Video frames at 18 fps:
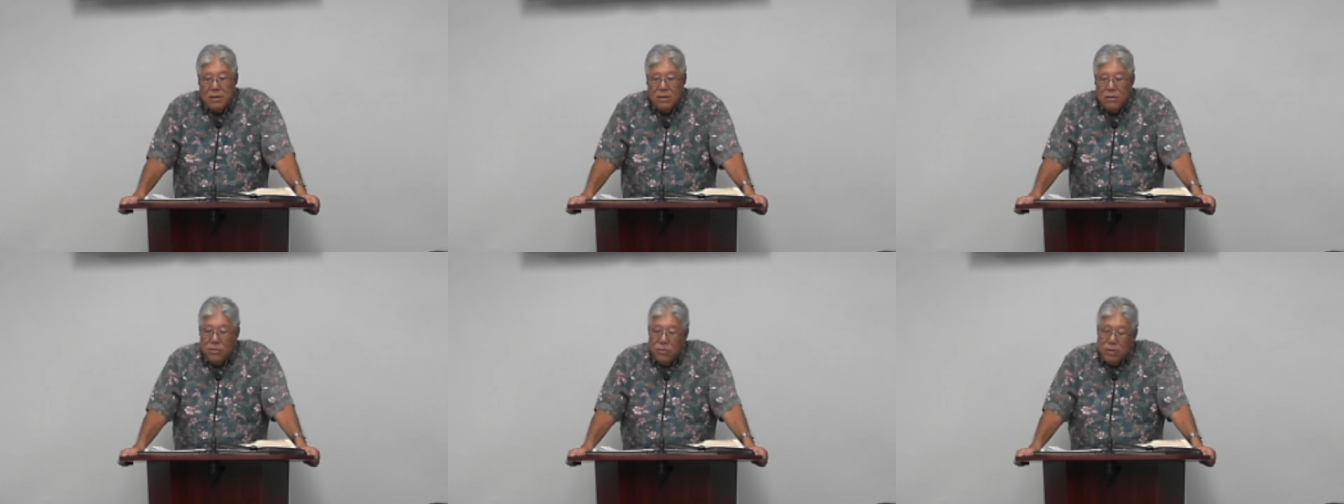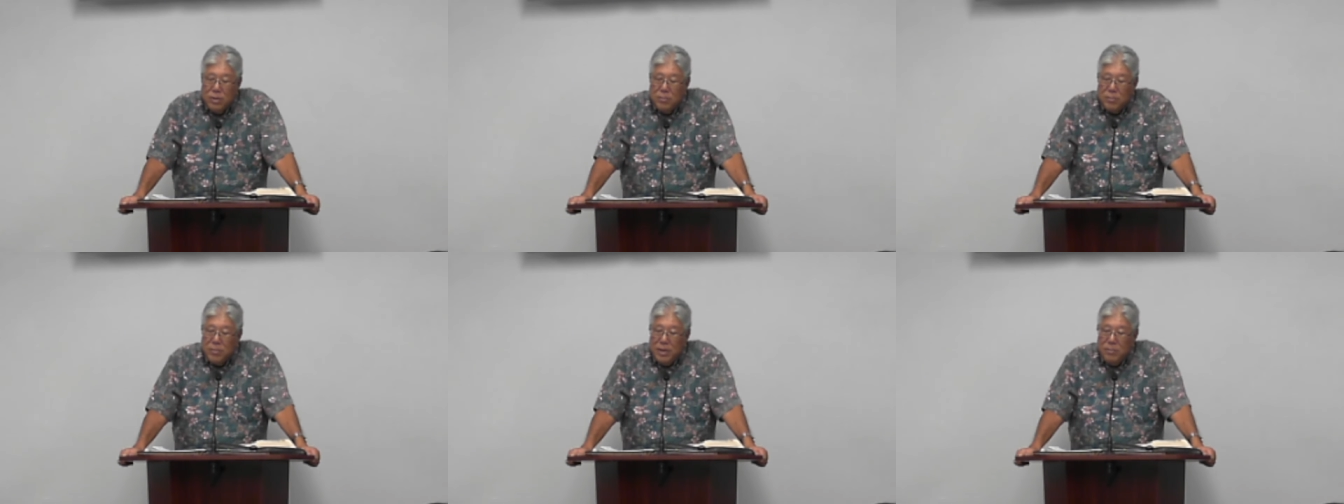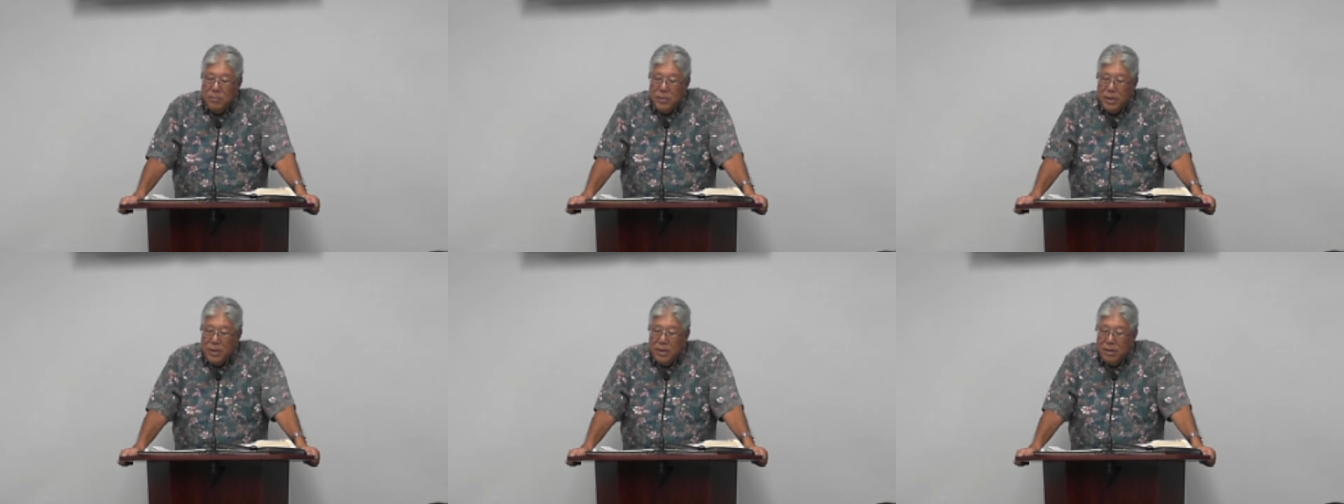You know, it
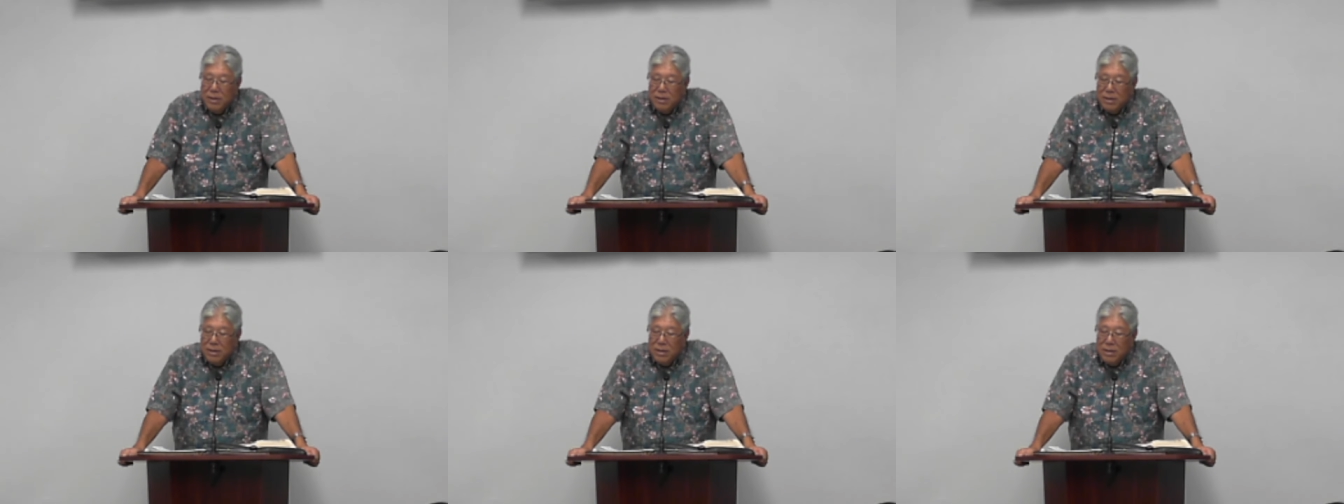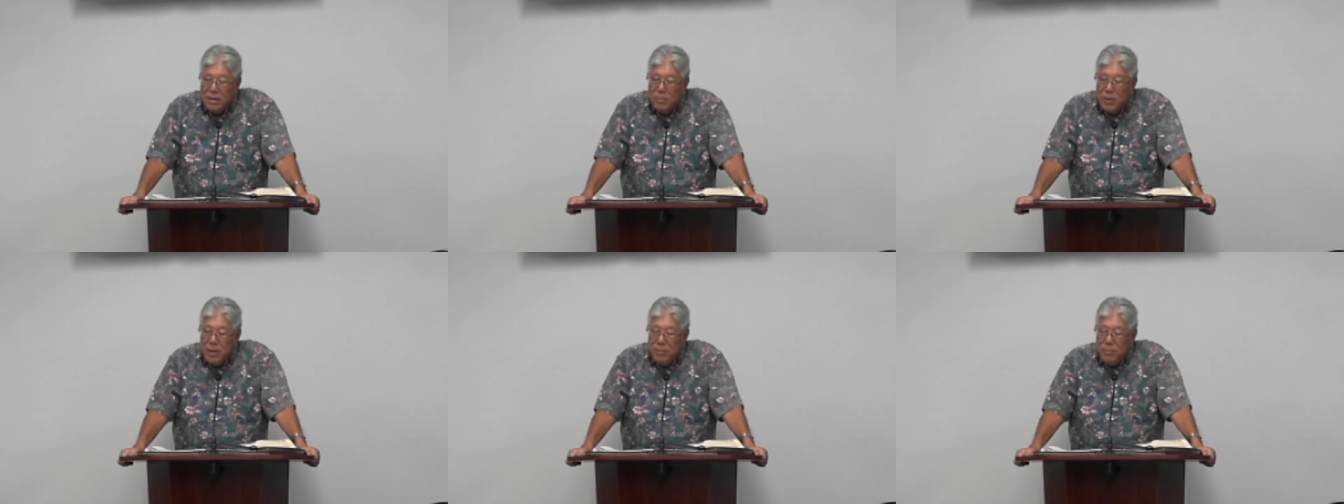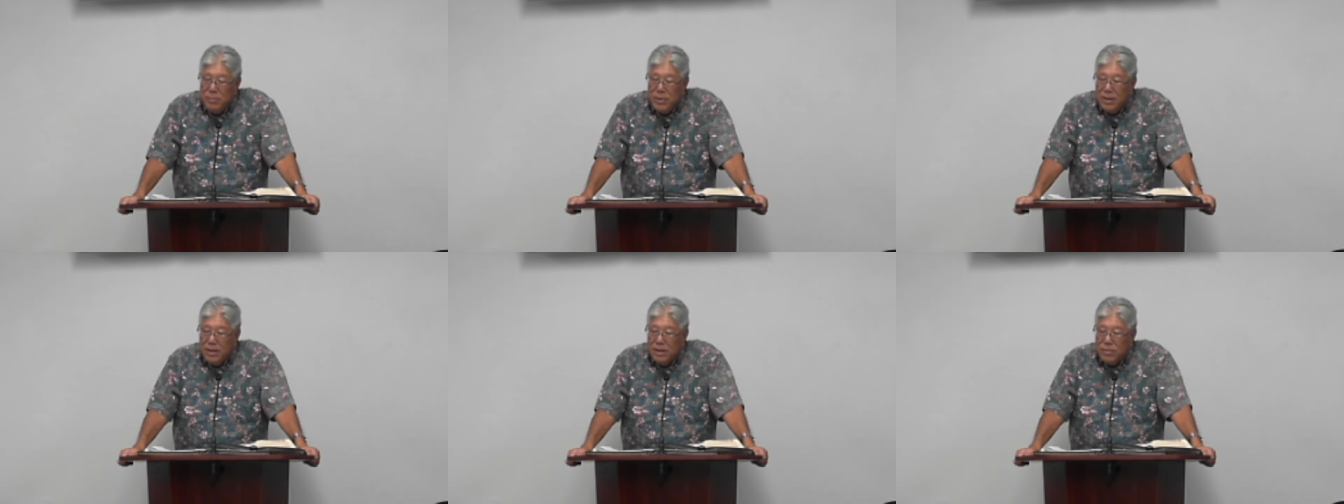might be, uh, it might
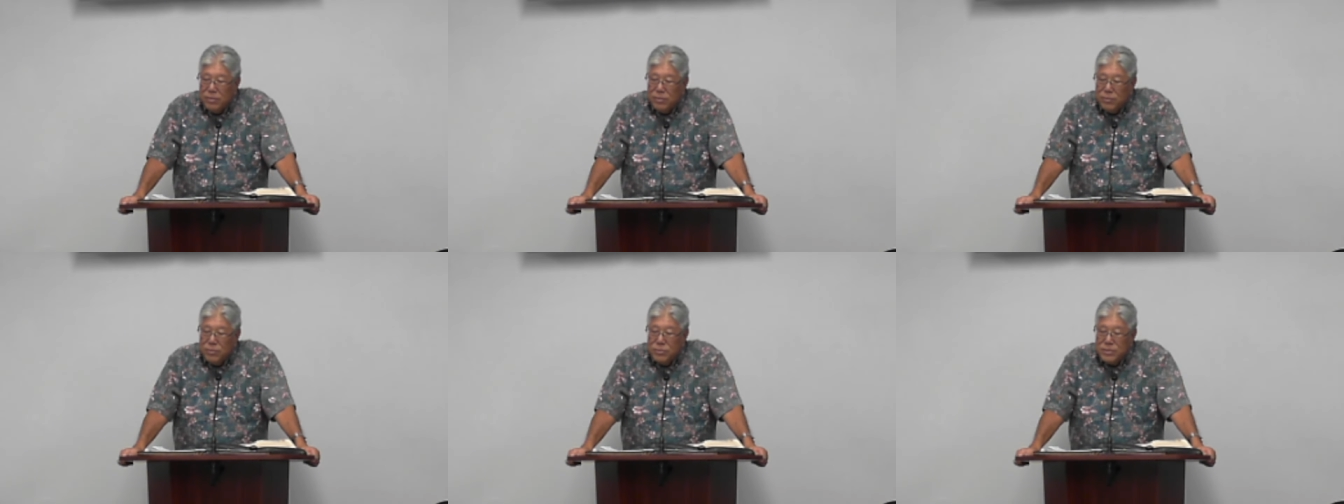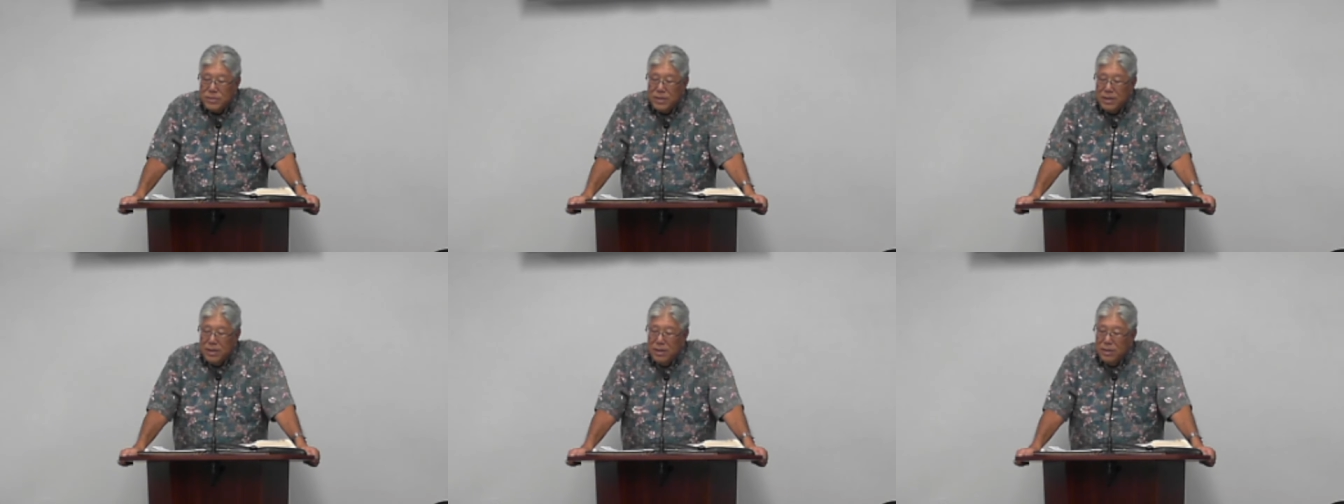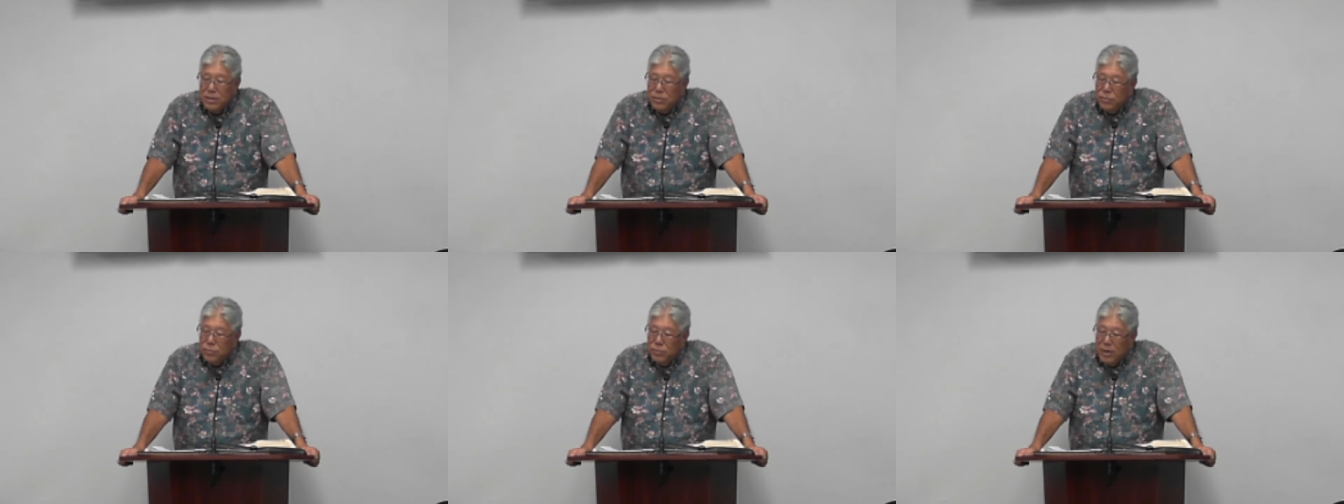be like those getting
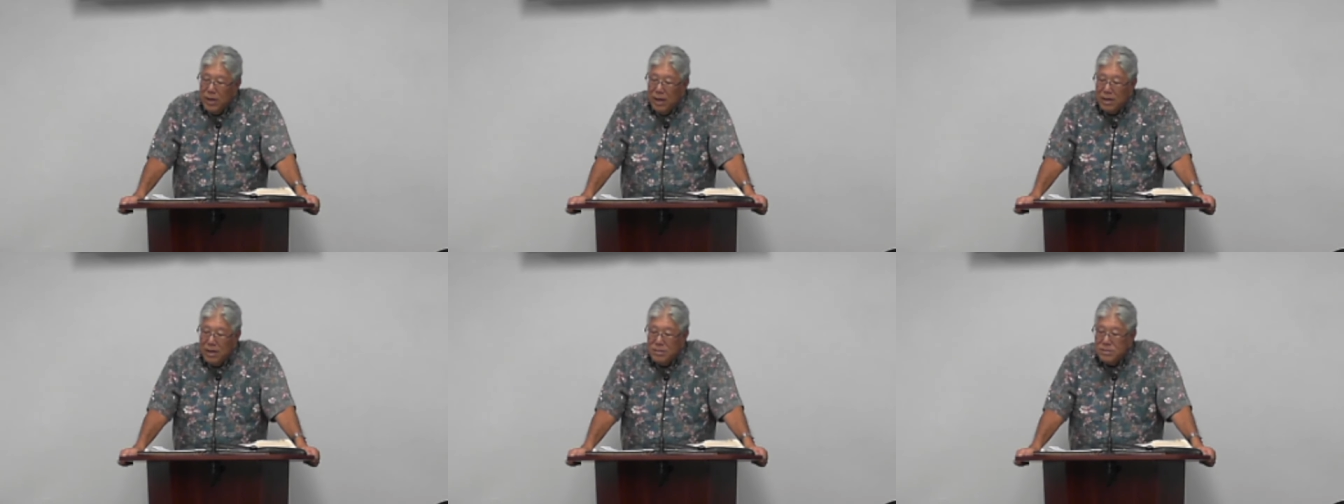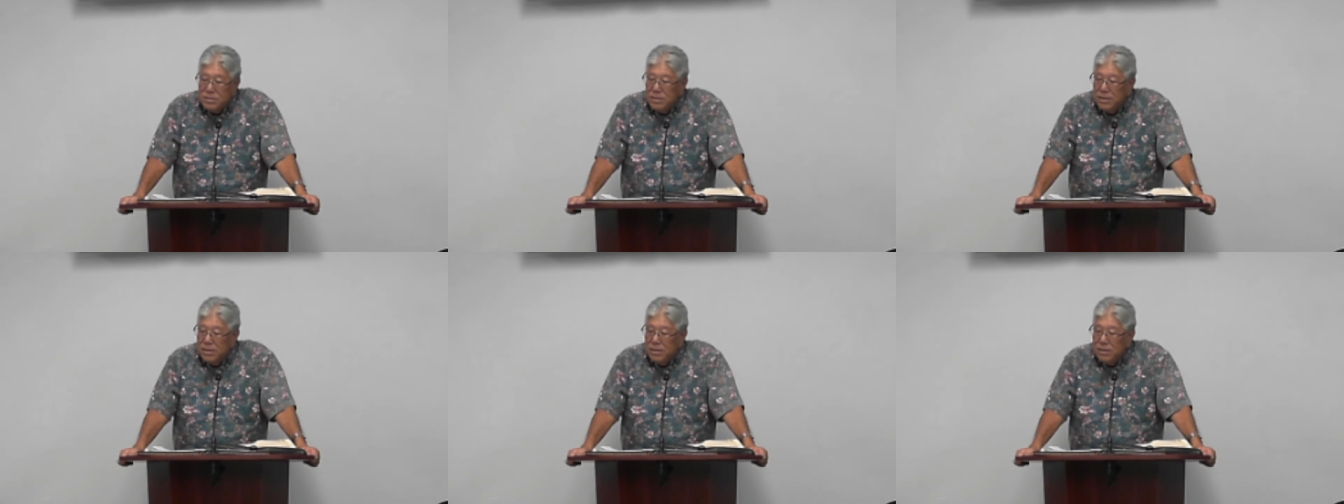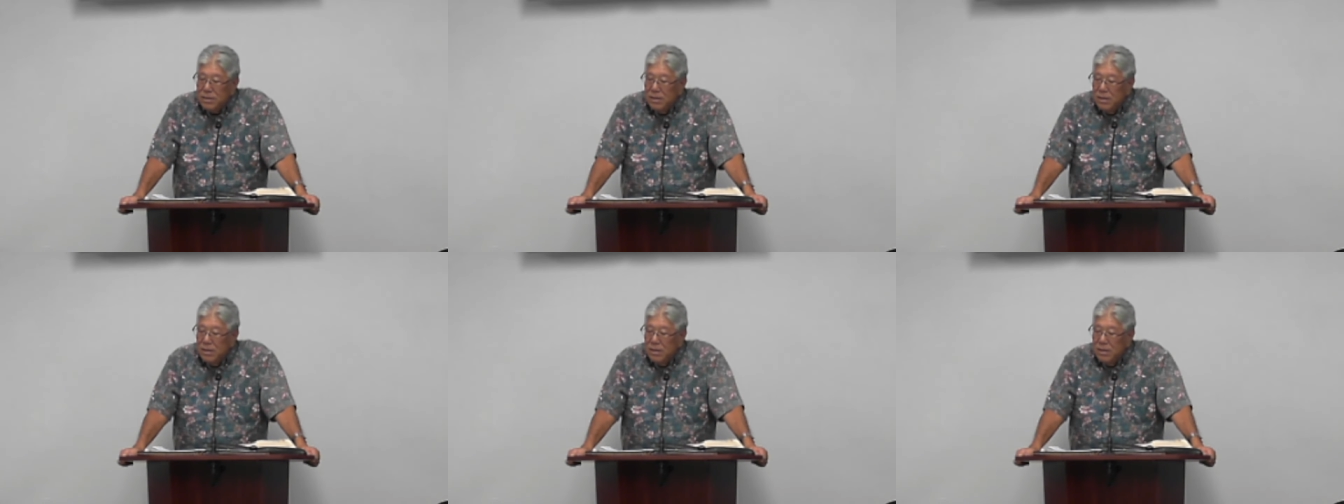into an accident.